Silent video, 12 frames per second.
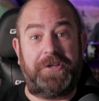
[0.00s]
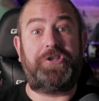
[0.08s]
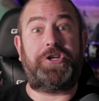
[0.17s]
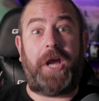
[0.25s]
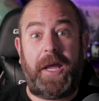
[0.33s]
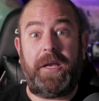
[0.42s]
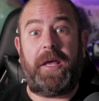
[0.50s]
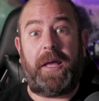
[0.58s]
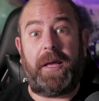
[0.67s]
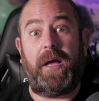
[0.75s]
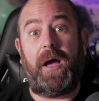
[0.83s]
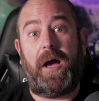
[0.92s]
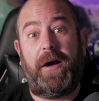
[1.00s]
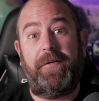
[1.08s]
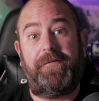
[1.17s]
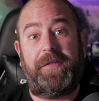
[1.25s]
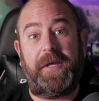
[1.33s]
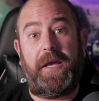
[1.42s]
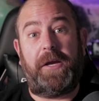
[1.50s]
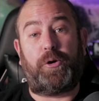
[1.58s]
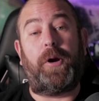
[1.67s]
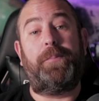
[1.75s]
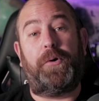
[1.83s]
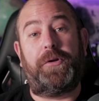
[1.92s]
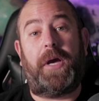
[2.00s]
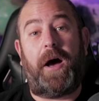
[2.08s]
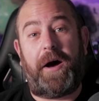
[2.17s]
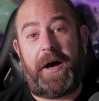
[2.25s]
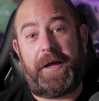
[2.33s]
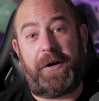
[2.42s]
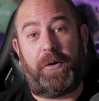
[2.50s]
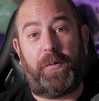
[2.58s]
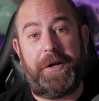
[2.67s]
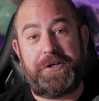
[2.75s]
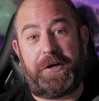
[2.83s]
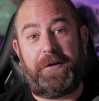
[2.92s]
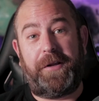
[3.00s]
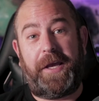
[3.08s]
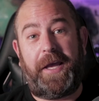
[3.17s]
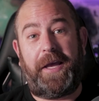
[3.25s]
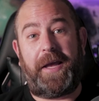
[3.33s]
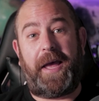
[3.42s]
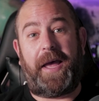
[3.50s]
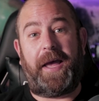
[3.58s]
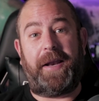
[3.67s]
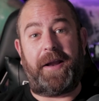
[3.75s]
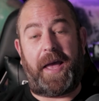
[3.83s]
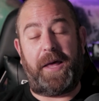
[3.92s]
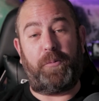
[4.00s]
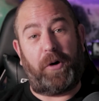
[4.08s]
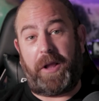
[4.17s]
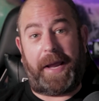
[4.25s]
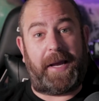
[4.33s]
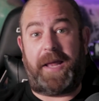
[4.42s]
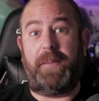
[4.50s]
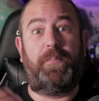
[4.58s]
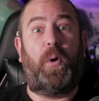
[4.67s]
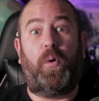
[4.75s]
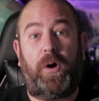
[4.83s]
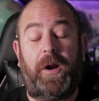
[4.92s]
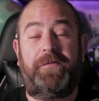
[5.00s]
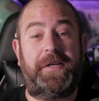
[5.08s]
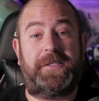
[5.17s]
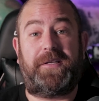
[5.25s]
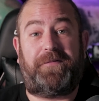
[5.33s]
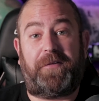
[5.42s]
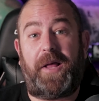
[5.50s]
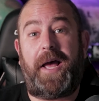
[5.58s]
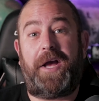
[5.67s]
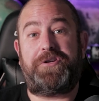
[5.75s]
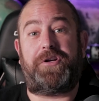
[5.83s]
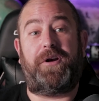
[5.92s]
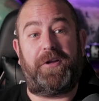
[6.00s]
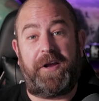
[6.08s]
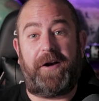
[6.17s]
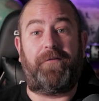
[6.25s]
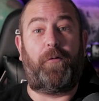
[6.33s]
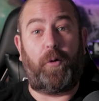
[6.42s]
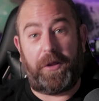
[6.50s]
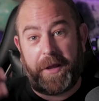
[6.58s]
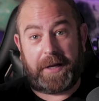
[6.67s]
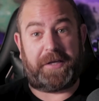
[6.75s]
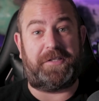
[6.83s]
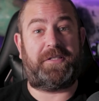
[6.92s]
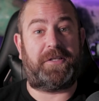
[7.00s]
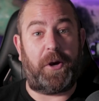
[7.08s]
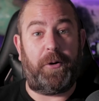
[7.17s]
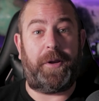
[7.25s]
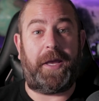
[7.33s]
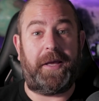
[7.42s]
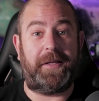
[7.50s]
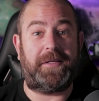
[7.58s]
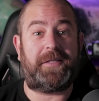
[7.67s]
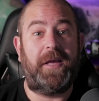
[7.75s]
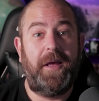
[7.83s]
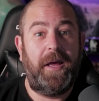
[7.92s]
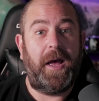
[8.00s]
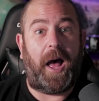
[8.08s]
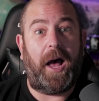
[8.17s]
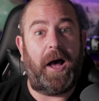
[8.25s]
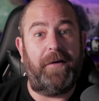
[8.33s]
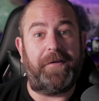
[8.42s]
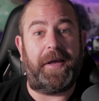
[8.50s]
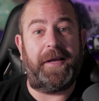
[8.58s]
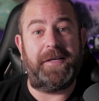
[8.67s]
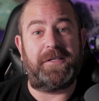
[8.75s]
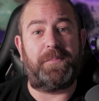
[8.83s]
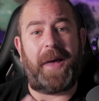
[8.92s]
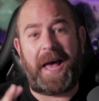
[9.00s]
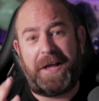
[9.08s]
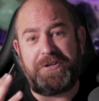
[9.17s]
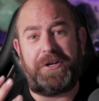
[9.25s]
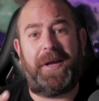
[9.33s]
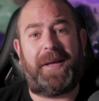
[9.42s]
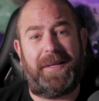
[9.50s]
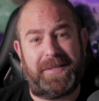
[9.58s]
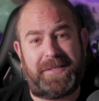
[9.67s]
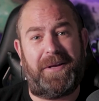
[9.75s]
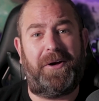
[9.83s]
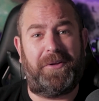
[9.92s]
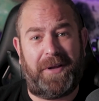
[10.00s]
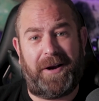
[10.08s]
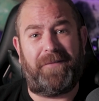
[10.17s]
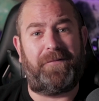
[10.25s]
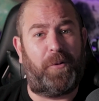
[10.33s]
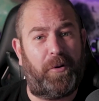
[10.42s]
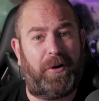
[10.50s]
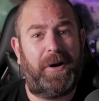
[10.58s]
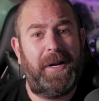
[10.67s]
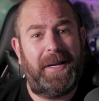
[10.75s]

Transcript: the chaining of the Crippled God originally, and were like kind of born of his flesh and are therefore the custodians of his magic. And so therefore